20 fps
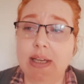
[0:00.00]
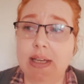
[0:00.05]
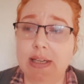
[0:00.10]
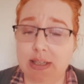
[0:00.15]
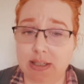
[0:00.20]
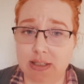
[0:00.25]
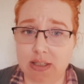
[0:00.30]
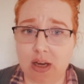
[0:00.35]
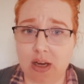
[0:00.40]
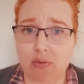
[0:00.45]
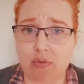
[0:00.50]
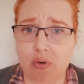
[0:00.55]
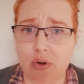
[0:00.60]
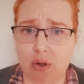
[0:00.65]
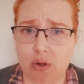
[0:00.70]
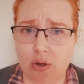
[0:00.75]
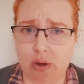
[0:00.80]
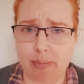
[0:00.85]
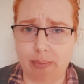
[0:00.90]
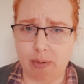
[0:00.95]
It does cover a
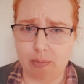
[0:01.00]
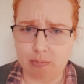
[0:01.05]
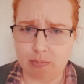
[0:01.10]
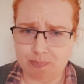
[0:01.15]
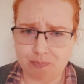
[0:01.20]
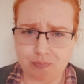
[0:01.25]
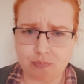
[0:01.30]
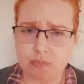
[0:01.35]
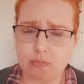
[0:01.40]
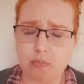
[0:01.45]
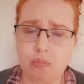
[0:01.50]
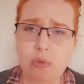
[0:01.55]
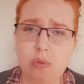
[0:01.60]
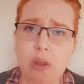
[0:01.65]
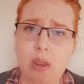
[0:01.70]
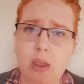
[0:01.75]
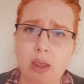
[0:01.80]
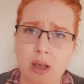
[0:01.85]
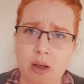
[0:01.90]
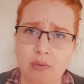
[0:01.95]
lot. I mean,
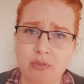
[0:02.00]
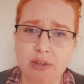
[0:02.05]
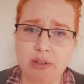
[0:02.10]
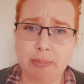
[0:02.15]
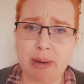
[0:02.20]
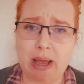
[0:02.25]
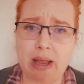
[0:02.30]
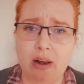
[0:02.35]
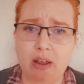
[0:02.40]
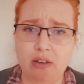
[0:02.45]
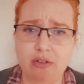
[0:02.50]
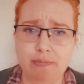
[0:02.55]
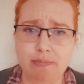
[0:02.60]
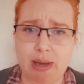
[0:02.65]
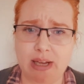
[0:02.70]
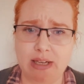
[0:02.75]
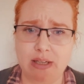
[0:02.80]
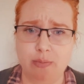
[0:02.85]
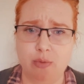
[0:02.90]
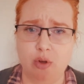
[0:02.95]
it covers the Black Lives
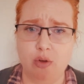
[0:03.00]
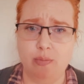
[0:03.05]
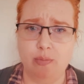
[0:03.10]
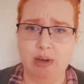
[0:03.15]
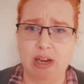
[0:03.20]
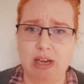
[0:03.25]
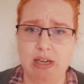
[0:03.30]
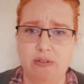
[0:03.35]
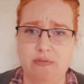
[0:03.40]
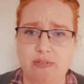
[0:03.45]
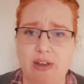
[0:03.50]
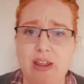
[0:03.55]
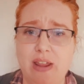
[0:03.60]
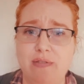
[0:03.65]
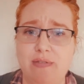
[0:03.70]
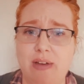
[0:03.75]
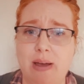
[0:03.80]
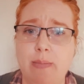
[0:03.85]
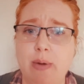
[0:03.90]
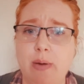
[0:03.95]
Matter movement, interfaith
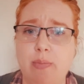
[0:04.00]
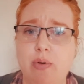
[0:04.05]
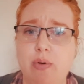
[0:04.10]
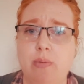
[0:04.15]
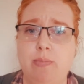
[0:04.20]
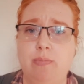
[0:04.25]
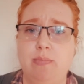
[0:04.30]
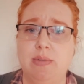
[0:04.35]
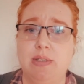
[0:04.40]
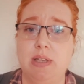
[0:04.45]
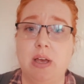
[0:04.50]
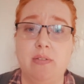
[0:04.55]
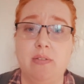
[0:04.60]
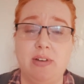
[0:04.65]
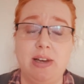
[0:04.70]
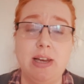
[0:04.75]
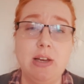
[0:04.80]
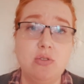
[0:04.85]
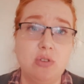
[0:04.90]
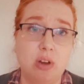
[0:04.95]
family problems. I've
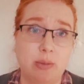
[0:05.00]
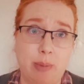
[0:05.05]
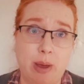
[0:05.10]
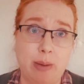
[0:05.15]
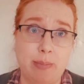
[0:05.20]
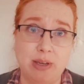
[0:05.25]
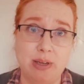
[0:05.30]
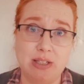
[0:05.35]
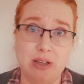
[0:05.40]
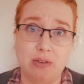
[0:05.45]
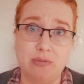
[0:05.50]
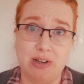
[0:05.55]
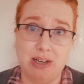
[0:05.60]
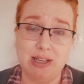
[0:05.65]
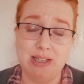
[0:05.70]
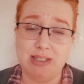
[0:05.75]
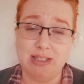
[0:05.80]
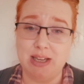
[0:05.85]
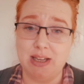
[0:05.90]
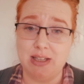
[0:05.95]
literally made myself a
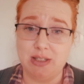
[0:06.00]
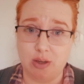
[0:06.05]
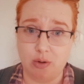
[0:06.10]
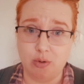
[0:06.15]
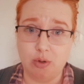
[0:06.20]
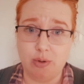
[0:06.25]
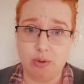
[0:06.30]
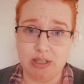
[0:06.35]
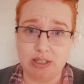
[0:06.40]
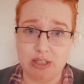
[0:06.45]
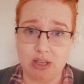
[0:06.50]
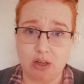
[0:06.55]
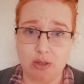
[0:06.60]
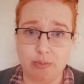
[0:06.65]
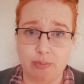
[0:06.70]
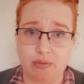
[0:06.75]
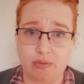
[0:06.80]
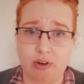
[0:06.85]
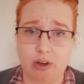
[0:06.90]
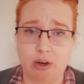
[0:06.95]
list here, so do excuse
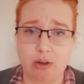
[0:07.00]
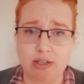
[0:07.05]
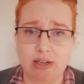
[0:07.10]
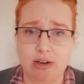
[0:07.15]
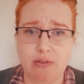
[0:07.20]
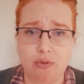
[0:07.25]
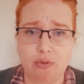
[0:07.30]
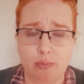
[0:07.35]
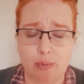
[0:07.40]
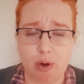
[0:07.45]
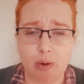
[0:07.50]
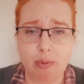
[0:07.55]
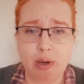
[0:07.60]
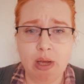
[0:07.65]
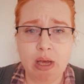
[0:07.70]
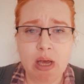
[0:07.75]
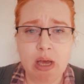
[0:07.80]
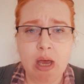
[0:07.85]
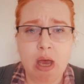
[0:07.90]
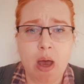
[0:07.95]
me if I look down for a moment,
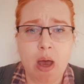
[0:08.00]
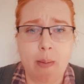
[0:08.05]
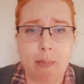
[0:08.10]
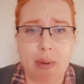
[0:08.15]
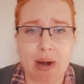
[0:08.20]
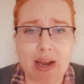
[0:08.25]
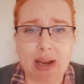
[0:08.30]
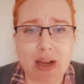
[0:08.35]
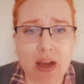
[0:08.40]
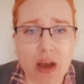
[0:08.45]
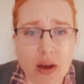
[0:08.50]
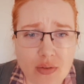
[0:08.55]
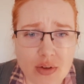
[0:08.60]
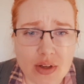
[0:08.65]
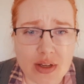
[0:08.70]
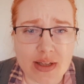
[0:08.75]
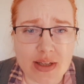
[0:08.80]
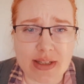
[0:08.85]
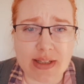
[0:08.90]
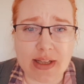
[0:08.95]
but it
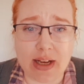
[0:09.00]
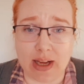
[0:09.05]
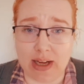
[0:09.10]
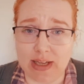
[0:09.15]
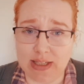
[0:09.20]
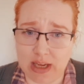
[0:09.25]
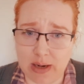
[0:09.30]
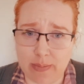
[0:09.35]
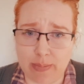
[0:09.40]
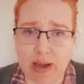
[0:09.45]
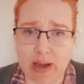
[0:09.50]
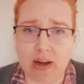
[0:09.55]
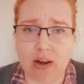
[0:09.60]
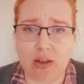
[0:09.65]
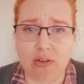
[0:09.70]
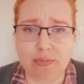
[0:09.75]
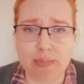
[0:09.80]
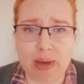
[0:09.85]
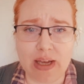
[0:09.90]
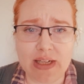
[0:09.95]
covers, like I said, Black
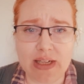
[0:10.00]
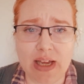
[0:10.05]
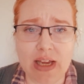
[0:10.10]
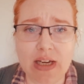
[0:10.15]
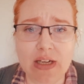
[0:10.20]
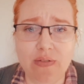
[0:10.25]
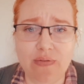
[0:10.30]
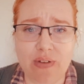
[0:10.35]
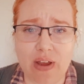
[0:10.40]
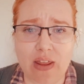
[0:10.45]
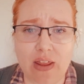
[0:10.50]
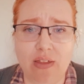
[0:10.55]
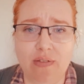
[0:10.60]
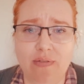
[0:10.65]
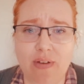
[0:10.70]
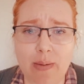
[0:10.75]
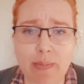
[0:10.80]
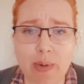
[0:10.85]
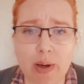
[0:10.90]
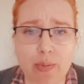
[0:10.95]
Lives Matter, interfaith
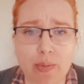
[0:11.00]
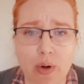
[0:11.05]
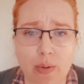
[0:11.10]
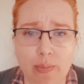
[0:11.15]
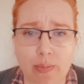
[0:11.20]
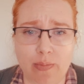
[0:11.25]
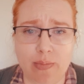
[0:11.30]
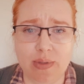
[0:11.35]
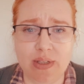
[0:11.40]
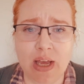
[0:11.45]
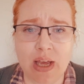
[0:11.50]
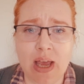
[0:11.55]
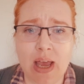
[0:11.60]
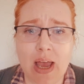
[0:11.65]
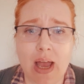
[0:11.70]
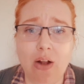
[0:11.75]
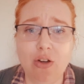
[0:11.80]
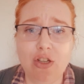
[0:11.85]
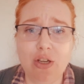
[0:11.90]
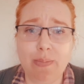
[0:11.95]
family problems,
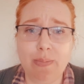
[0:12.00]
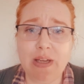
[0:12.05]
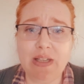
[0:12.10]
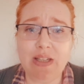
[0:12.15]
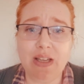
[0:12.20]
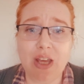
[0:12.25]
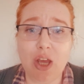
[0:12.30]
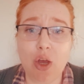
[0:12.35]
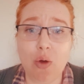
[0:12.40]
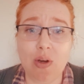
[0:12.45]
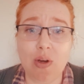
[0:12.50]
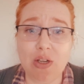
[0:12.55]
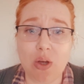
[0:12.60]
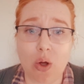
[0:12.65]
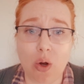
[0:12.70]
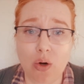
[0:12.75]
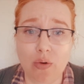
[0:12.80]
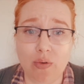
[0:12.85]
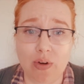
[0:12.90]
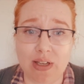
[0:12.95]
LGBTQ
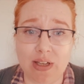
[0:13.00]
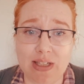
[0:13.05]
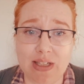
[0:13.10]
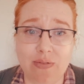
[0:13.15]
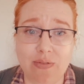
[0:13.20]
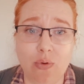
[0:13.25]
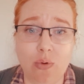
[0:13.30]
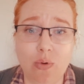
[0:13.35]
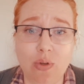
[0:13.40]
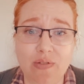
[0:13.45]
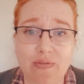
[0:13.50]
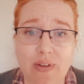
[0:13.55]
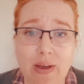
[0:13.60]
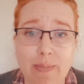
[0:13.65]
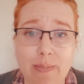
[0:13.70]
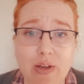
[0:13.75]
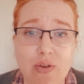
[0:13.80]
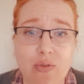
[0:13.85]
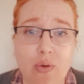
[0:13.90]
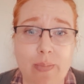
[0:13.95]
intolerance, divorced
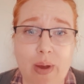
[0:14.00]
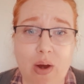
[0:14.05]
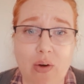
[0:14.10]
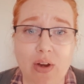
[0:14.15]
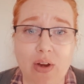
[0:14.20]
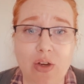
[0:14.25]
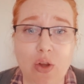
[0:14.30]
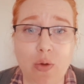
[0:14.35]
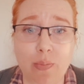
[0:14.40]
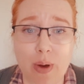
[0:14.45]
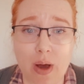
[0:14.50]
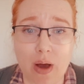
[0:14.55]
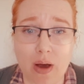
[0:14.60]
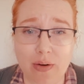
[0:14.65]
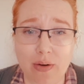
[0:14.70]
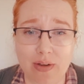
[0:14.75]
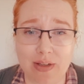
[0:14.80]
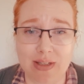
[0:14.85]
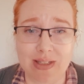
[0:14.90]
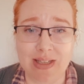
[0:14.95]
families remarrying new
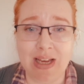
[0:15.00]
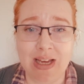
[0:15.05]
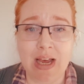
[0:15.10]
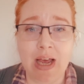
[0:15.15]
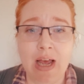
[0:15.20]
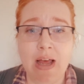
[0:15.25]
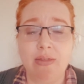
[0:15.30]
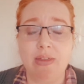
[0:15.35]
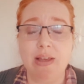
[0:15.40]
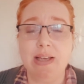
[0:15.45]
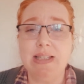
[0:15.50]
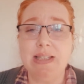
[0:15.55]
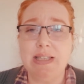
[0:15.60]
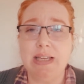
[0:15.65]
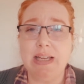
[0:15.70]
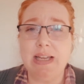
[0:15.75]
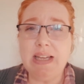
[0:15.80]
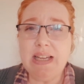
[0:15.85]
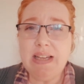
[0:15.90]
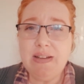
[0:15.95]
partners.
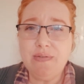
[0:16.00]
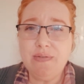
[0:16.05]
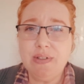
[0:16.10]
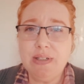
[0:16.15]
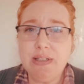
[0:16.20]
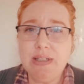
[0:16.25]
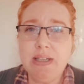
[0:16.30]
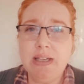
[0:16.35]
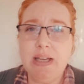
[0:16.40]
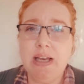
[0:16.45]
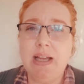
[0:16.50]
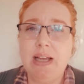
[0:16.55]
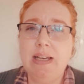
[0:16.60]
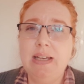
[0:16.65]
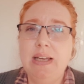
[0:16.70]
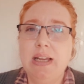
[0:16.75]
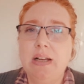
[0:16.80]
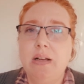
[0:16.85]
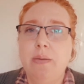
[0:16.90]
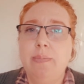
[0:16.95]
There's even a
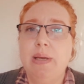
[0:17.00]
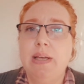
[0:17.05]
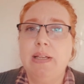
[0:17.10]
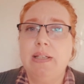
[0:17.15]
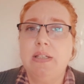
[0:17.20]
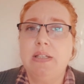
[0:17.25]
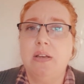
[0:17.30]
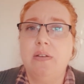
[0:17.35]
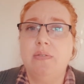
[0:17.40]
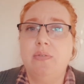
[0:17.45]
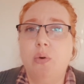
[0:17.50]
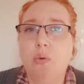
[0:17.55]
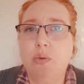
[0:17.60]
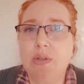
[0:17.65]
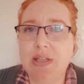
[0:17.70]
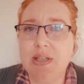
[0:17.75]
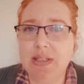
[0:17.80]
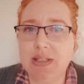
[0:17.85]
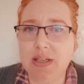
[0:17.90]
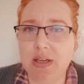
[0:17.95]
little bit of
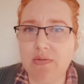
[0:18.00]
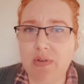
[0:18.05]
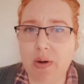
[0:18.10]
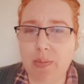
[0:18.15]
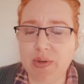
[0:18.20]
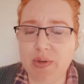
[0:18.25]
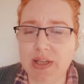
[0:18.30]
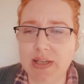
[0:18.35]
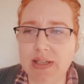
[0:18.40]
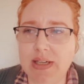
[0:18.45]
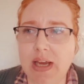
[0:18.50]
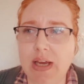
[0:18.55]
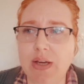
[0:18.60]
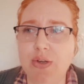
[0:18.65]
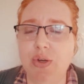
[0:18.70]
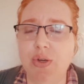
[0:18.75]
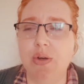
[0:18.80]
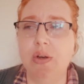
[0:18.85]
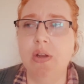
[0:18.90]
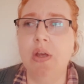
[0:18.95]
autistic
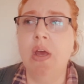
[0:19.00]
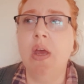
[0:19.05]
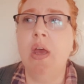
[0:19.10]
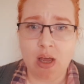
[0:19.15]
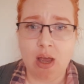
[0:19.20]
representation.